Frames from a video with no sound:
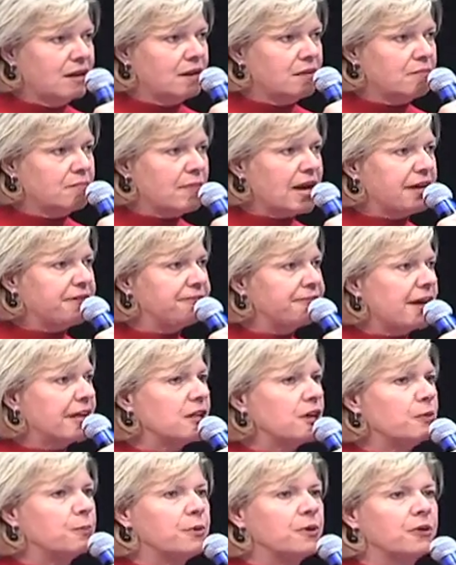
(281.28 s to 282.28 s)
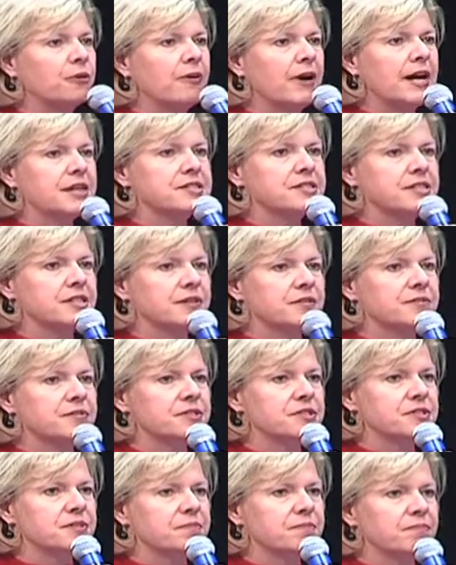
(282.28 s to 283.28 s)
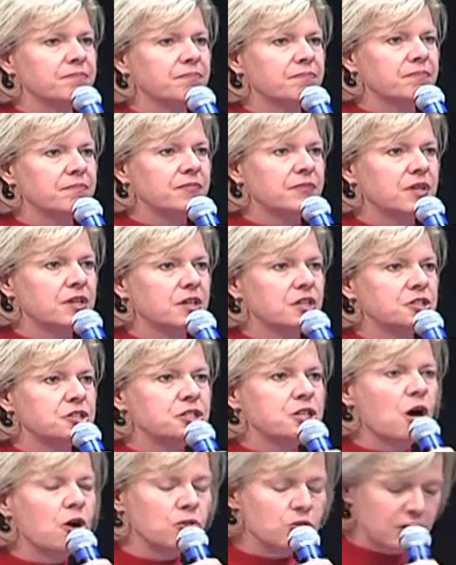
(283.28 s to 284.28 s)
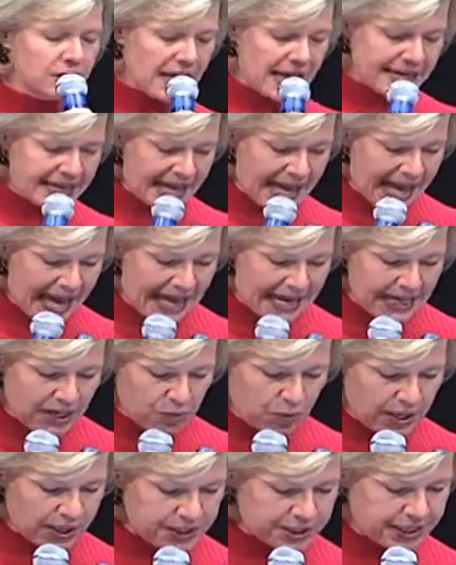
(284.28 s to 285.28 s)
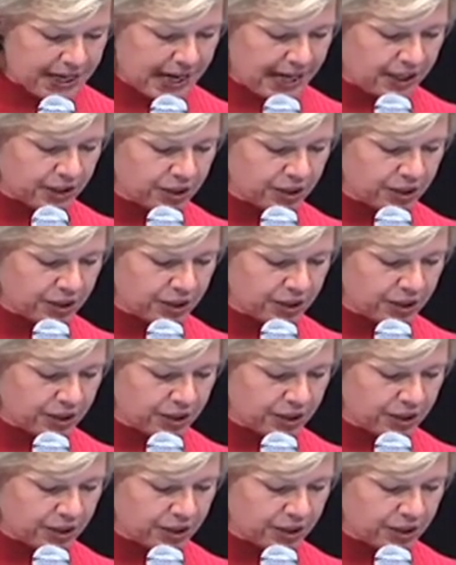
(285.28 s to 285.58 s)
My fellow progressives, don't let anyone tell